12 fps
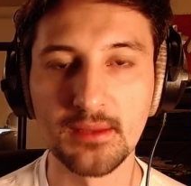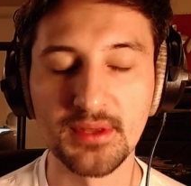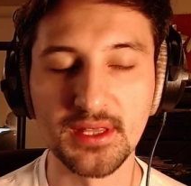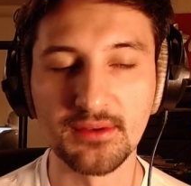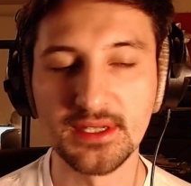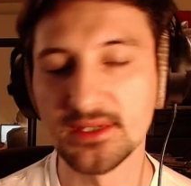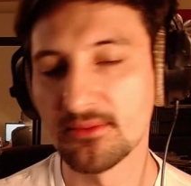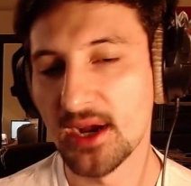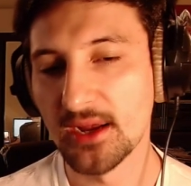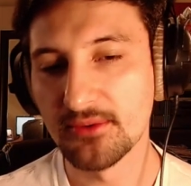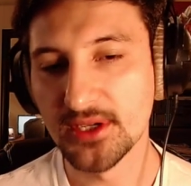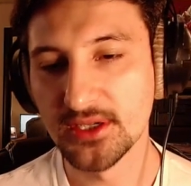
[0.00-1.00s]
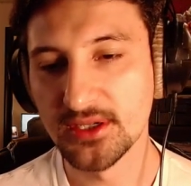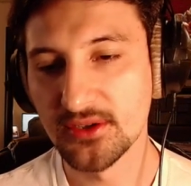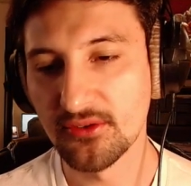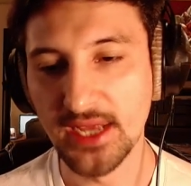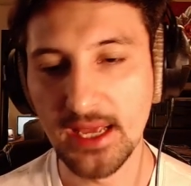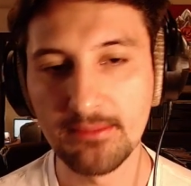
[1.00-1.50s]
but the reason why we
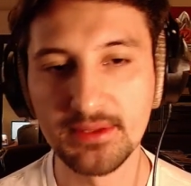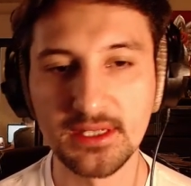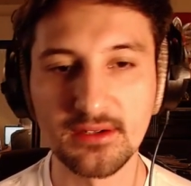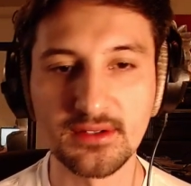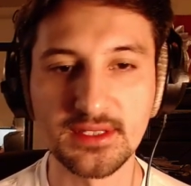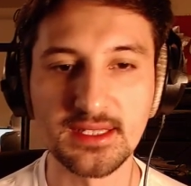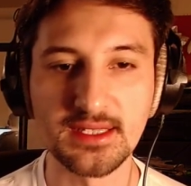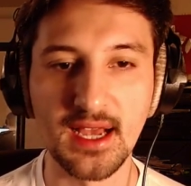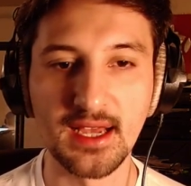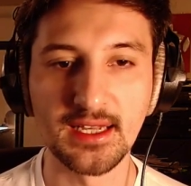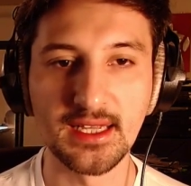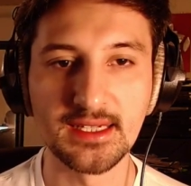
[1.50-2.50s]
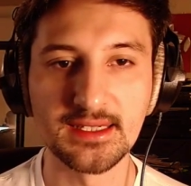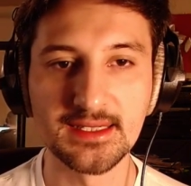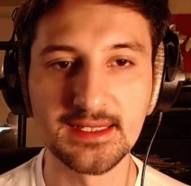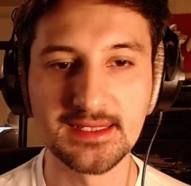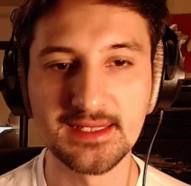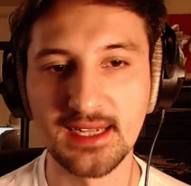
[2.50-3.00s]
create political society
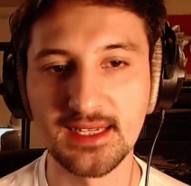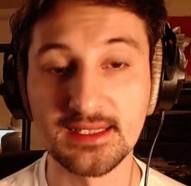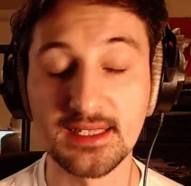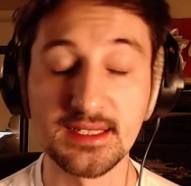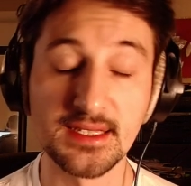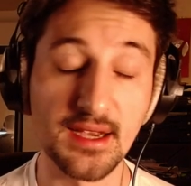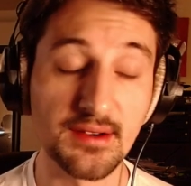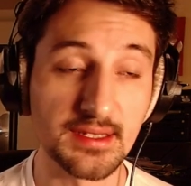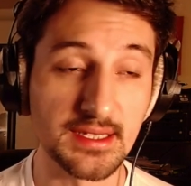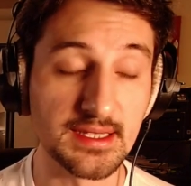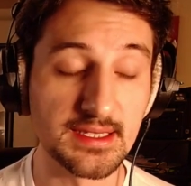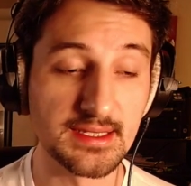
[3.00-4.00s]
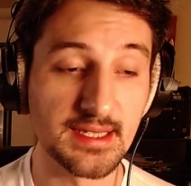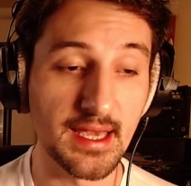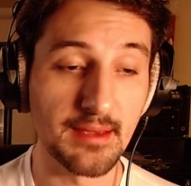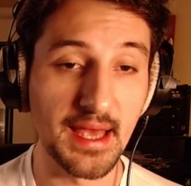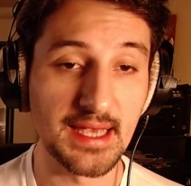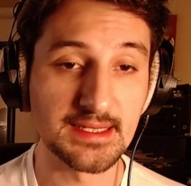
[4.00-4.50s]
is not necessarily the
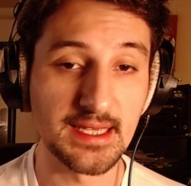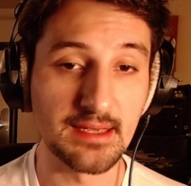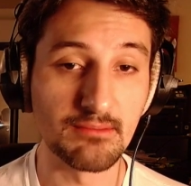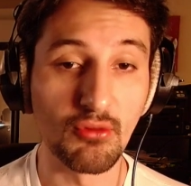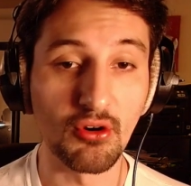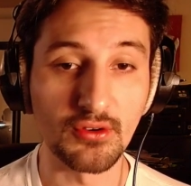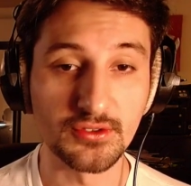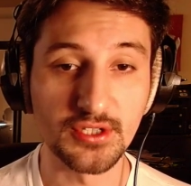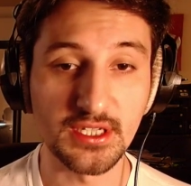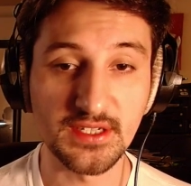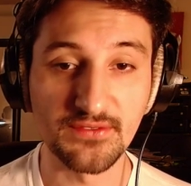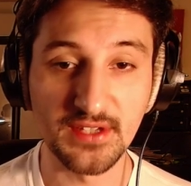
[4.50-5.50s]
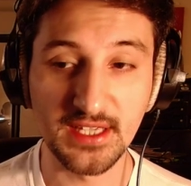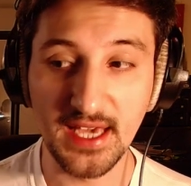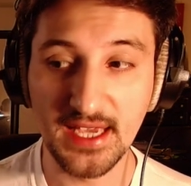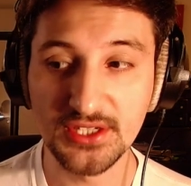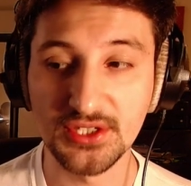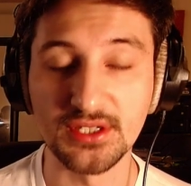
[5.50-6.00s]
same as a moral
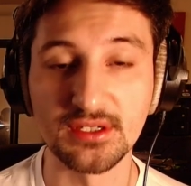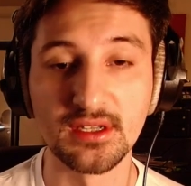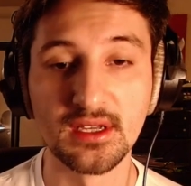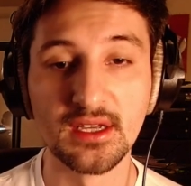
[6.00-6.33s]
justification